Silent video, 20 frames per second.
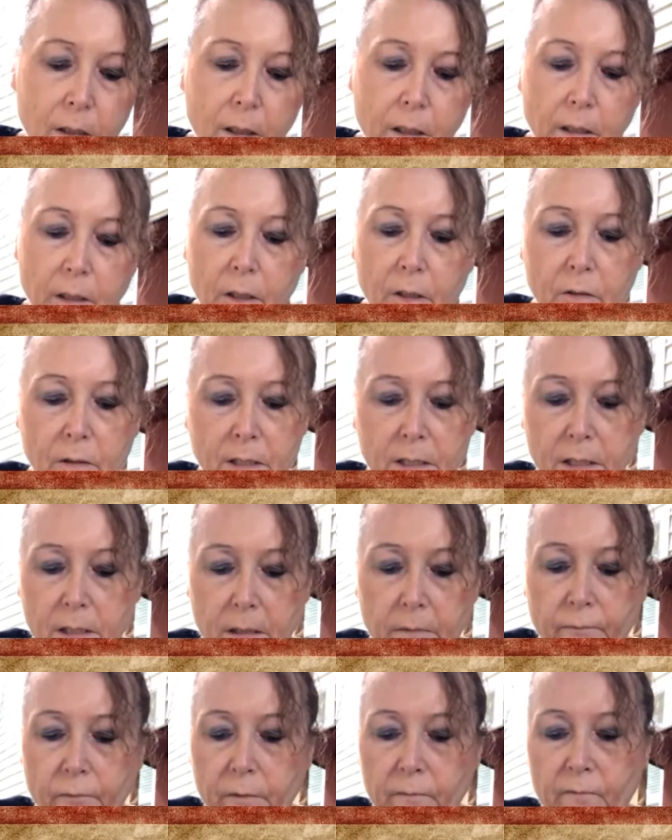You can use a
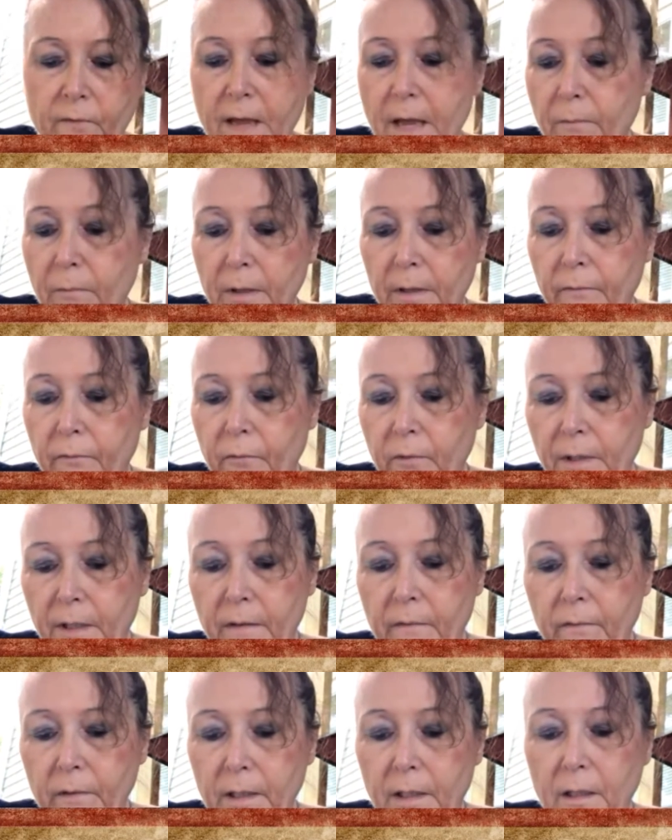different fabric for
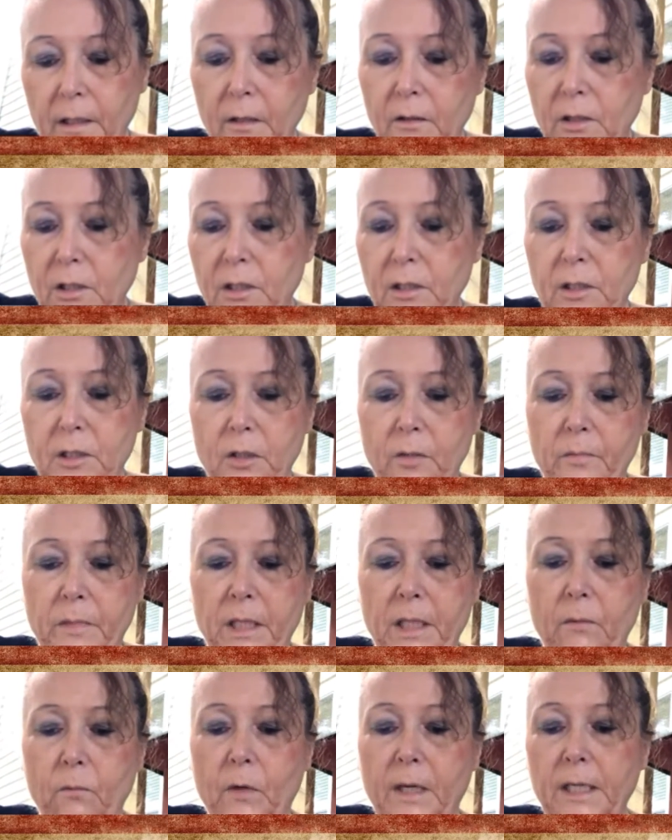every. There's just so
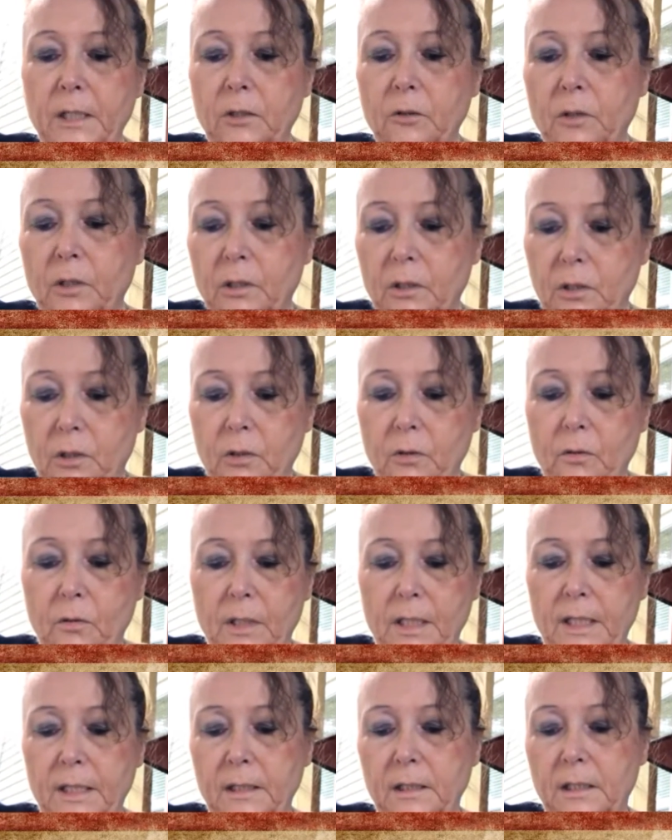many ways you could do
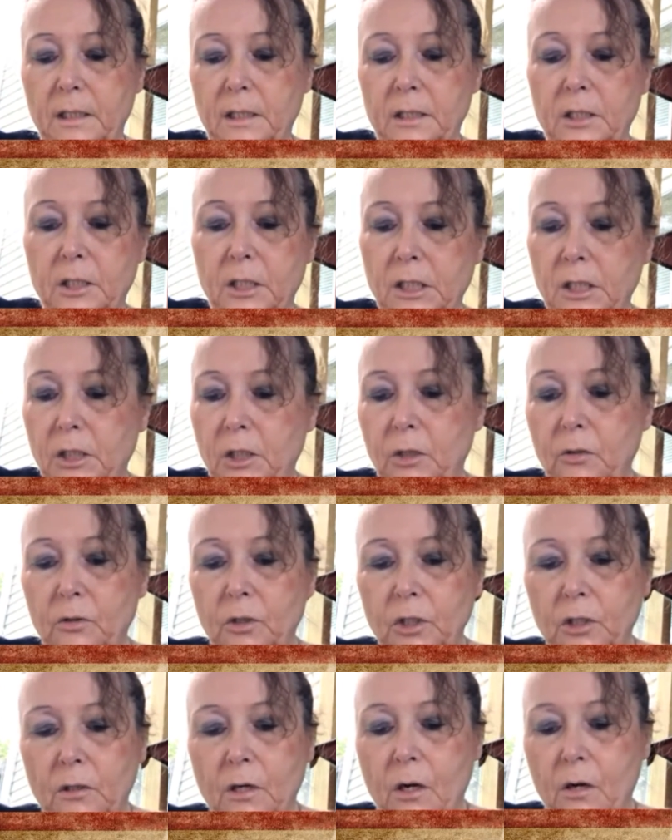this. It's just use
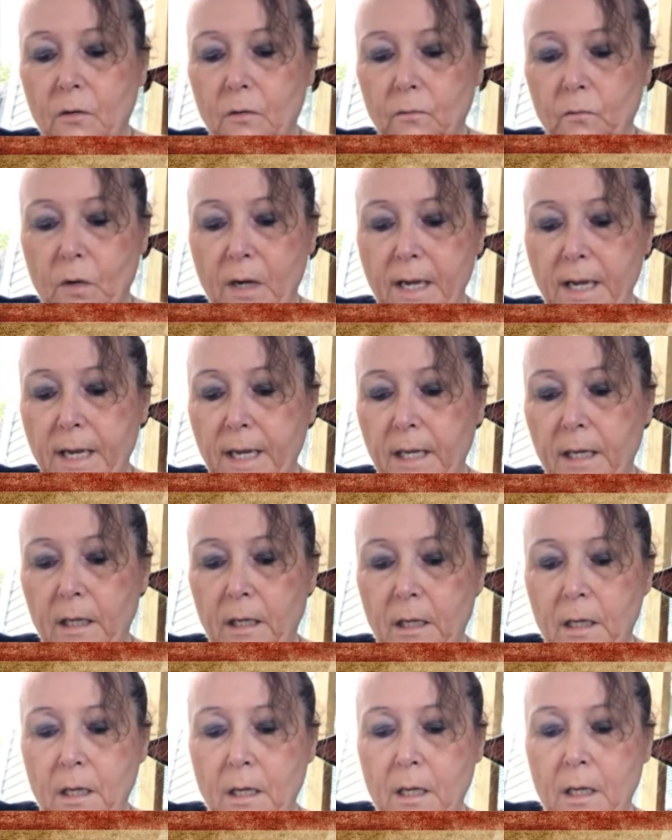your own way.
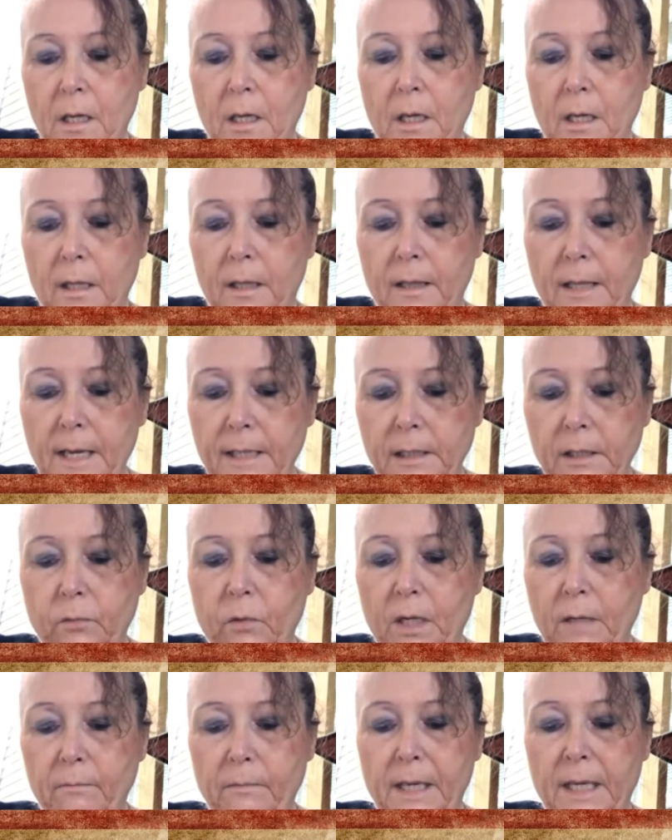And that's
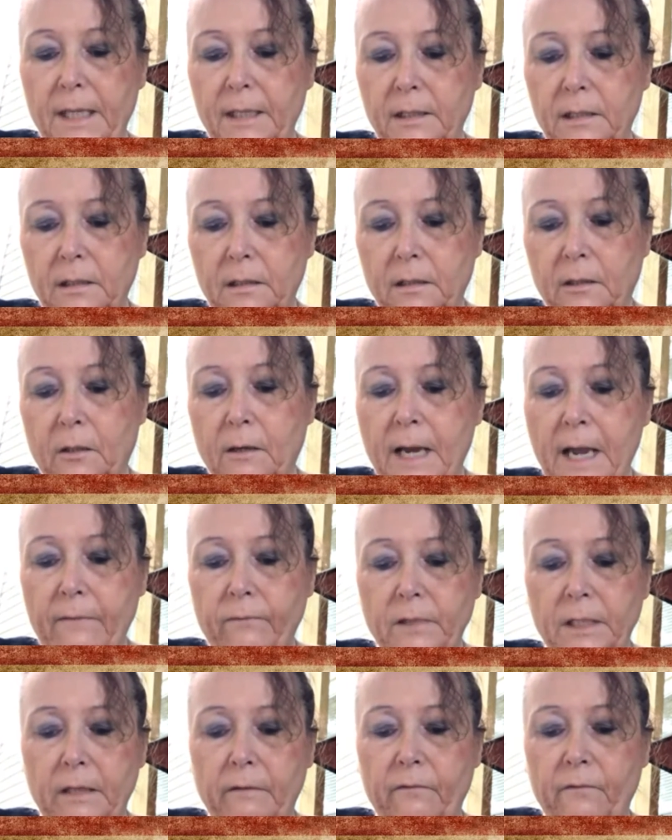what makes
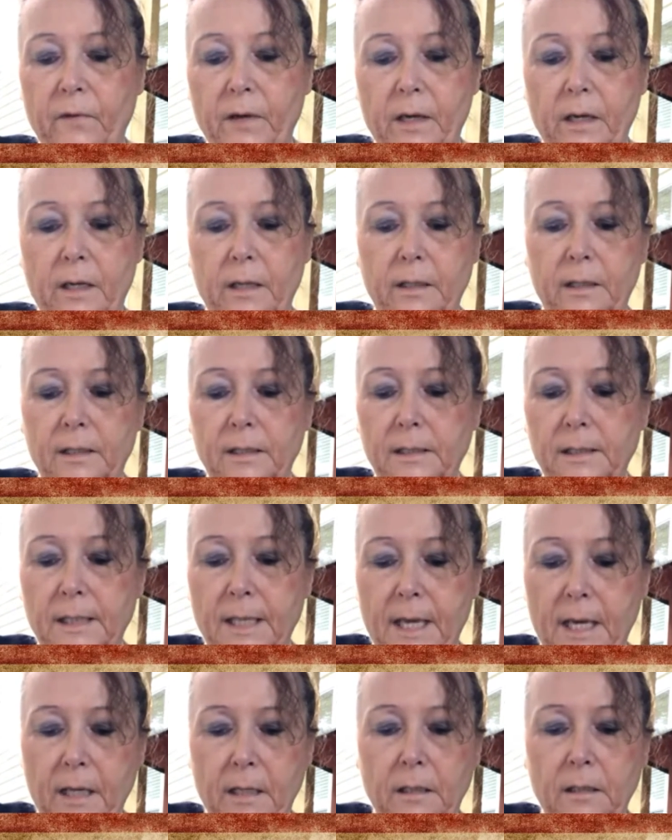crafting fun is
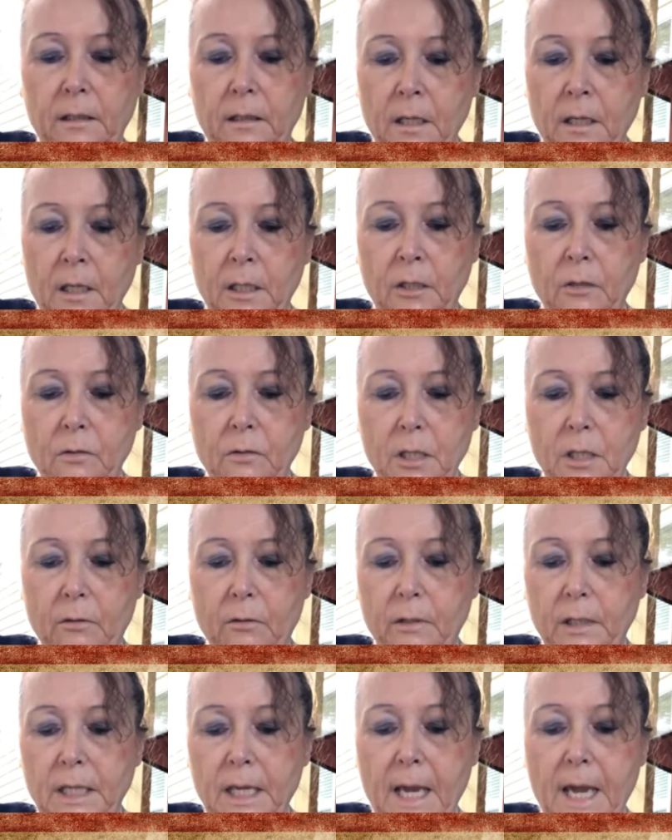that you can
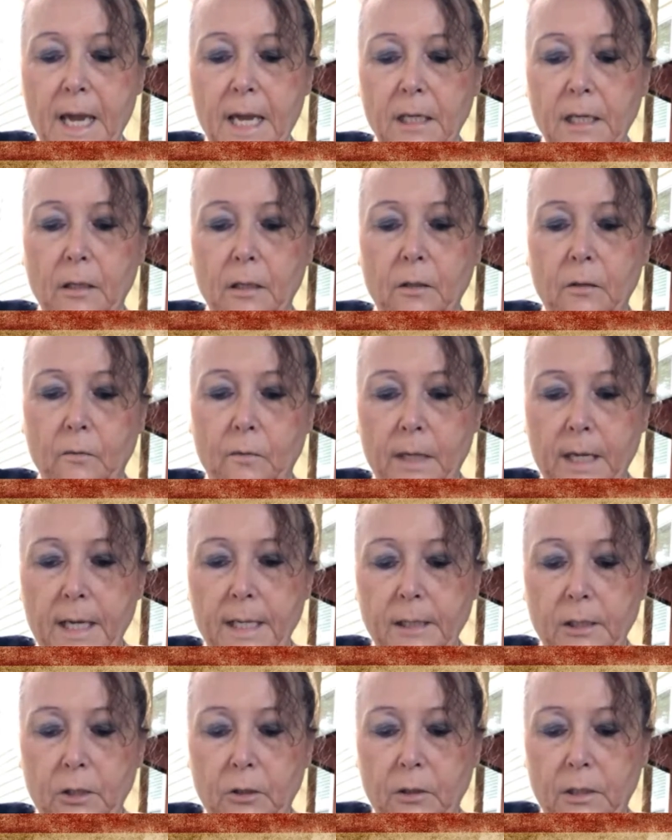create new
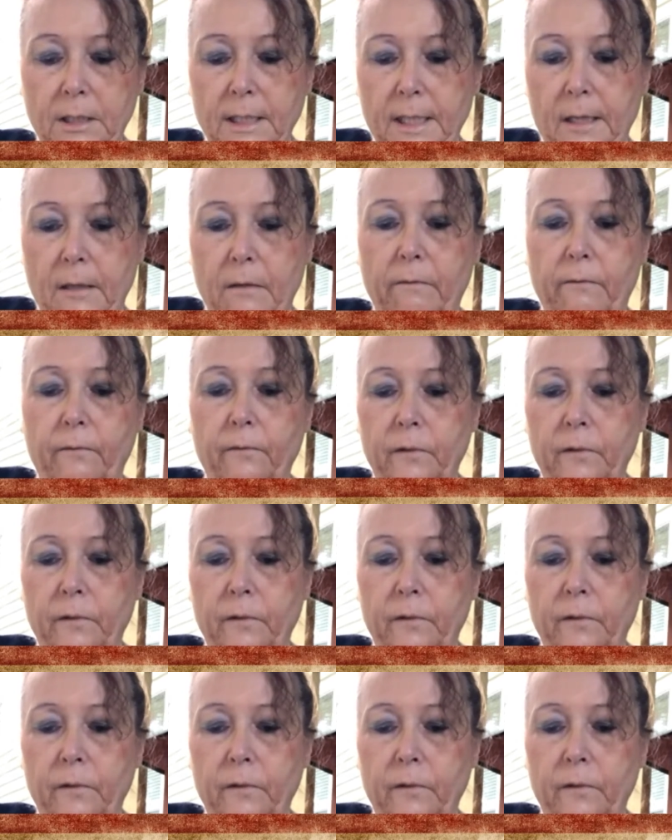ways yourself.